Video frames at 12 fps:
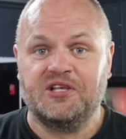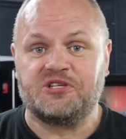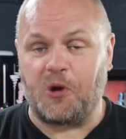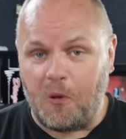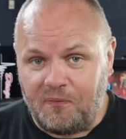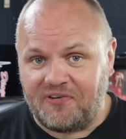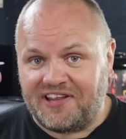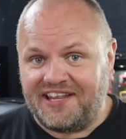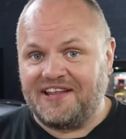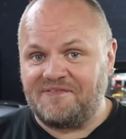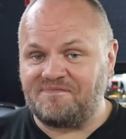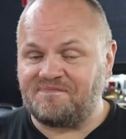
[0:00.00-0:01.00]
So
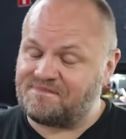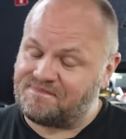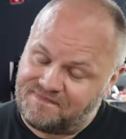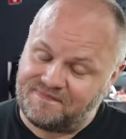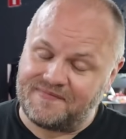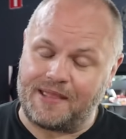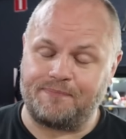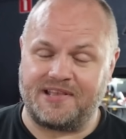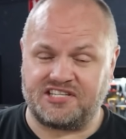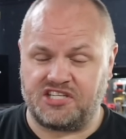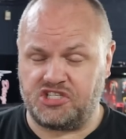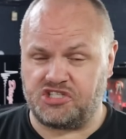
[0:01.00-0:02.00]
hopefully that
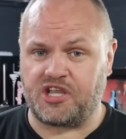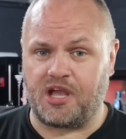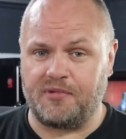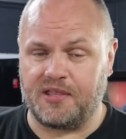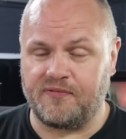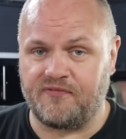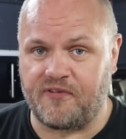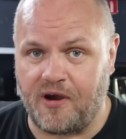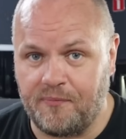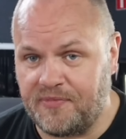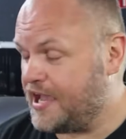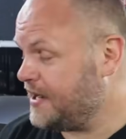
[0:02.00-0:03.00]
message is coming
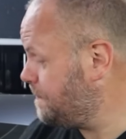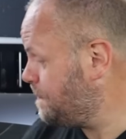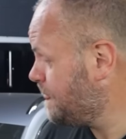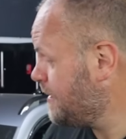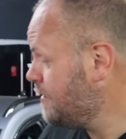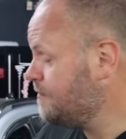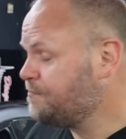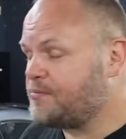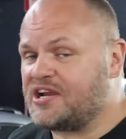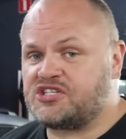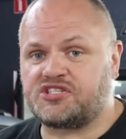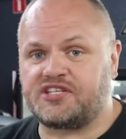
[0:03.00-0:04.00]
from that
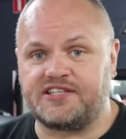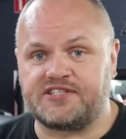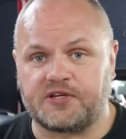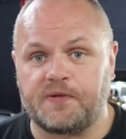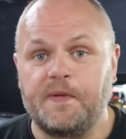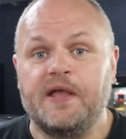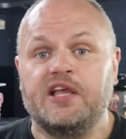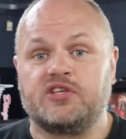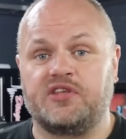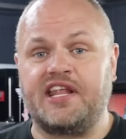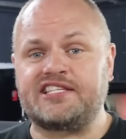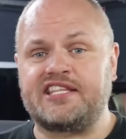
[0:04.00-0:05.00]
pressure sensor.
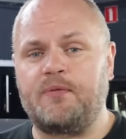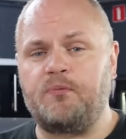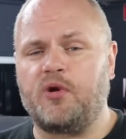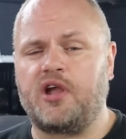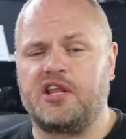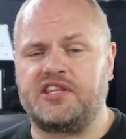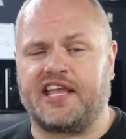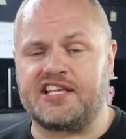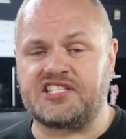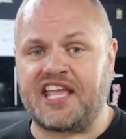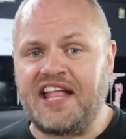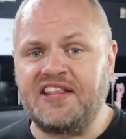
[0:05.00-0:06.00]
So the next step, we're going to take a
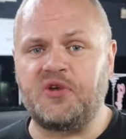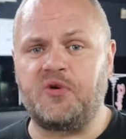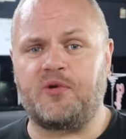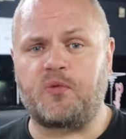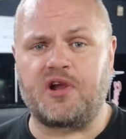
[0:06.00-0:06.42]
scan tool and